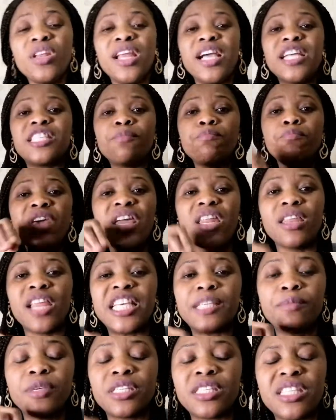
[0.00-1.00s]
Let
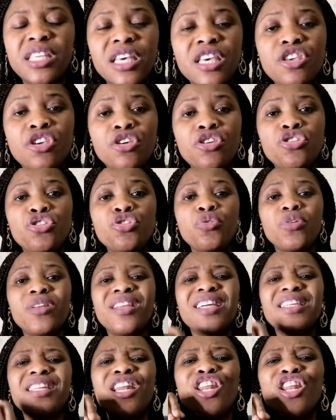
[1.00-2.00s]
meekness be seen in you.
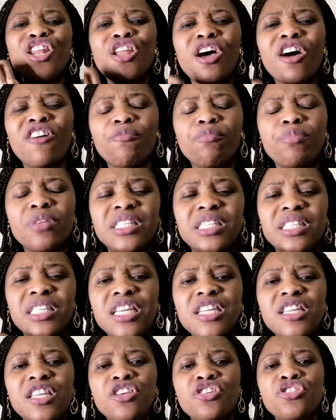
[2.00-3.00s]
Let love be
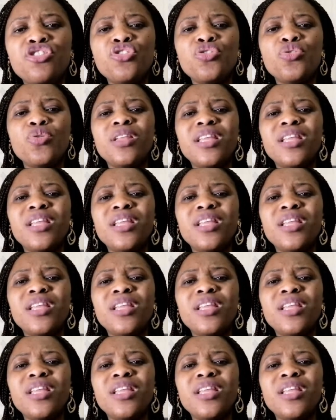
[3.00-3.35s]
seen in you.